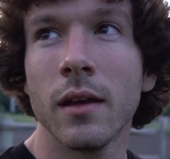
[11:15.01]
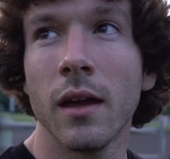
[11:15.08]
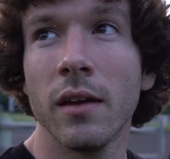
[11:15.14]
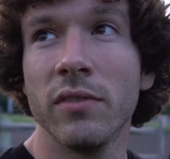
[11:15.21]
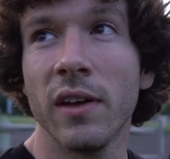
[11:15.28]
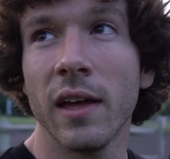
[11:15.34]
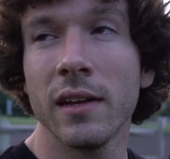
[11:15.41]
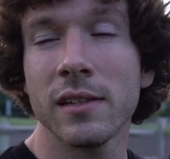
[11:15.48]

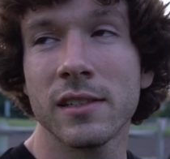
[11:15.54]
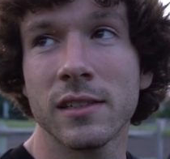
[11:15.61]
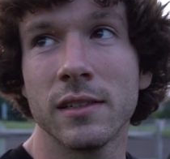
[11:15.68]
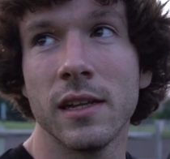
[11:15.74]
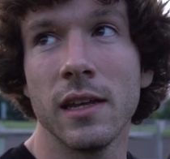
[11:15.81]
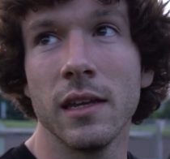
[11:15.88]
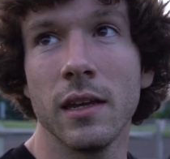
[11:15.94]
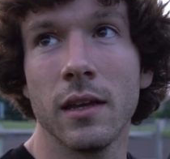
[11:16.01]
I've had a
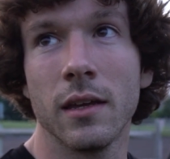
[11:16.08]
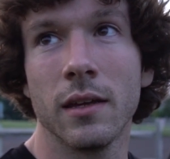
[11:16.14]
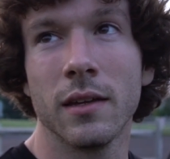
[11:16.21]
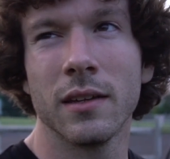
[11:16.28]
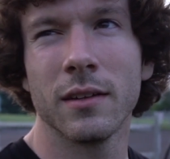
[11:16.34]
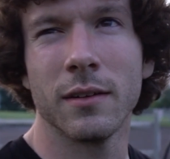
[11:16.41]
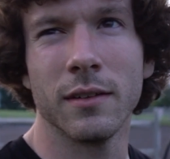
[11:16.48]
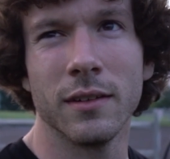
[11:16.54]
Snake.
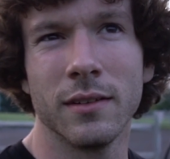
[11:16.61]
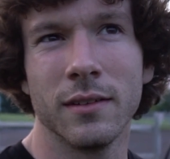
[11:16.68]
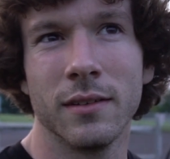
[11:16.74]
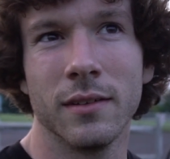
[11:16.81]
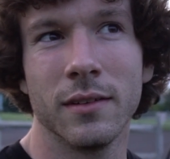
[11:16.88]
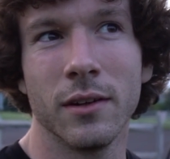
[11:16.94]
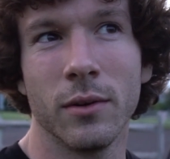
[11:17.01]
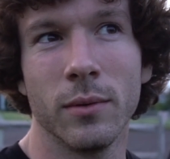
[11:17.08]
Oh, I
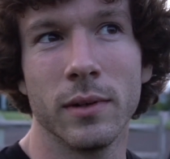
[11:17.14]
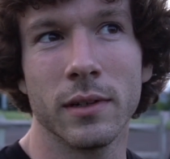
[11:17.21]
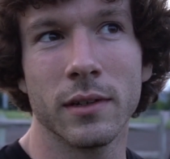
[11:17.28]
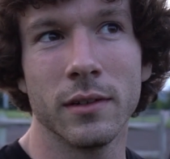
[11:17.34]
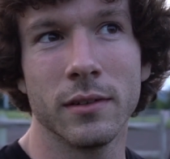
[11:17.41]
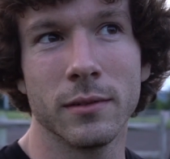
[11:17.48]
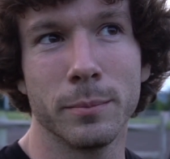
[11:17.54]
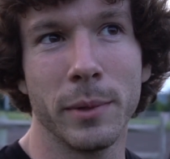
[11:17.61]
don't want to
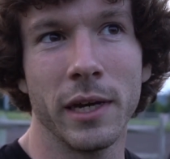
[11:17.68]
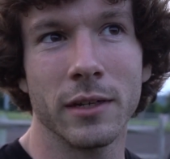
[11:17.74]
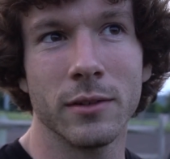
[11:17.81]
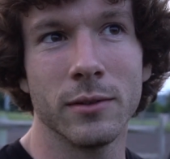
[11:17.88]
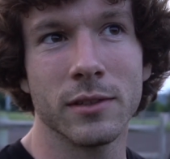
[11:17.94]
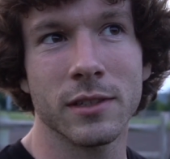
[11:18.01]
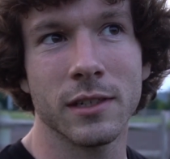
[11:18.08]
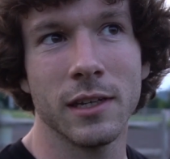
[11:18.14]
go back
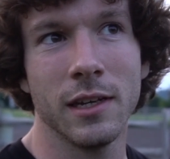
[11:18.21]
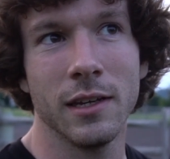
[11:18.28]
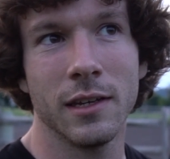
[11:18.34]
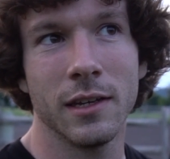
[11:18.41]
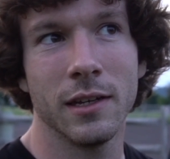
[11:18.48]
to a Snake.